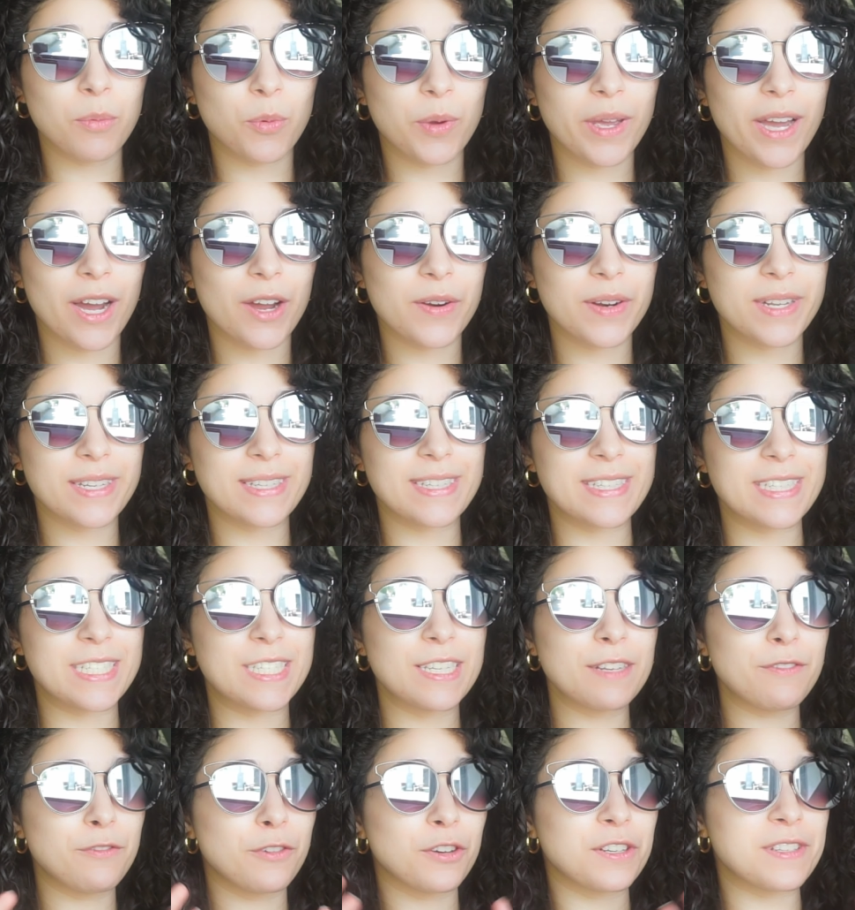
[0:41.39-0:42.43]
We are in a
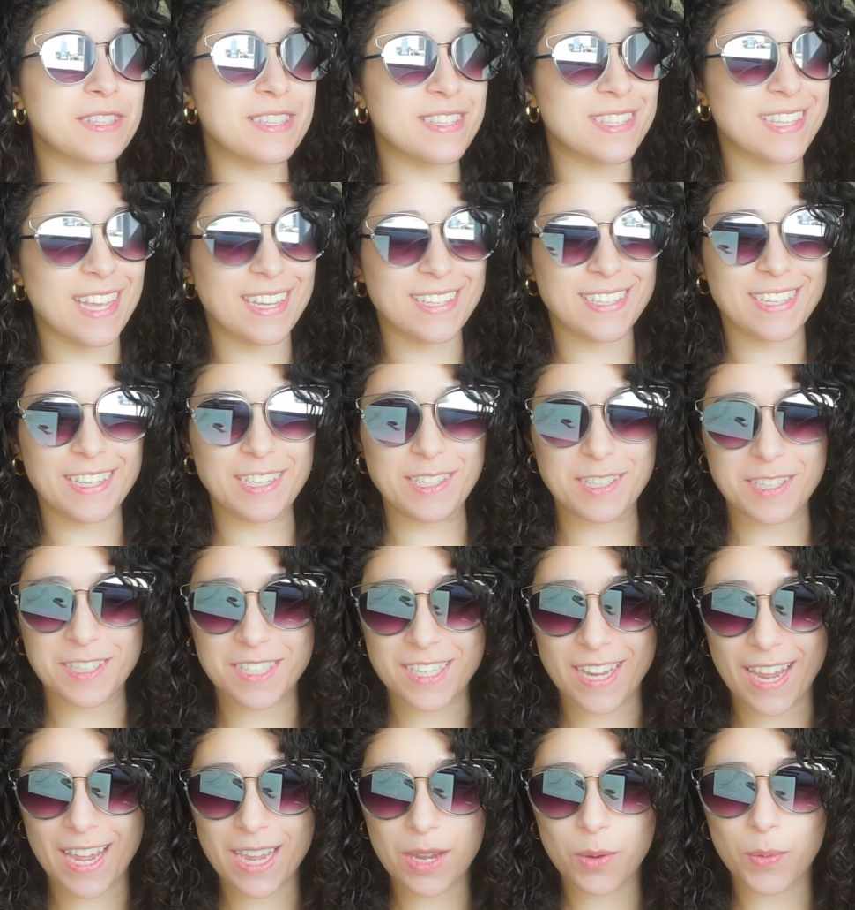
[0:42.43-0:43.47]
different setting
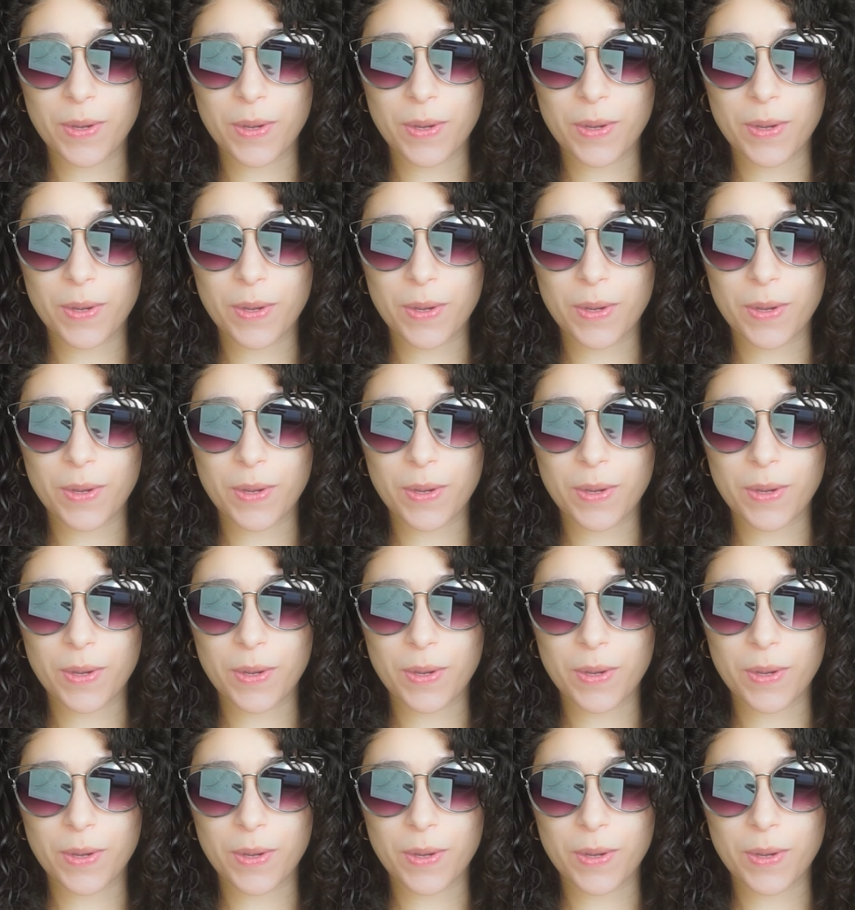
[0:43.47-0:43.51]
today.